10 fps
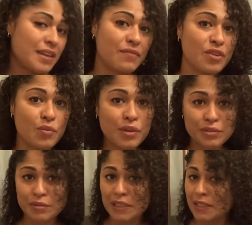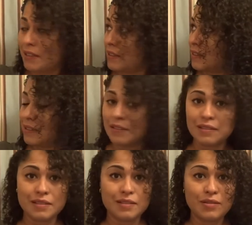If you're wondering
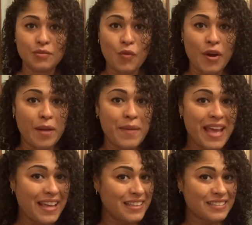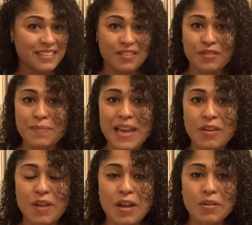where I'm at, it's a different
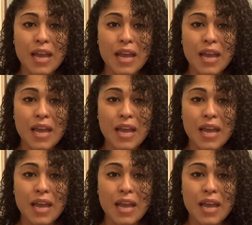background.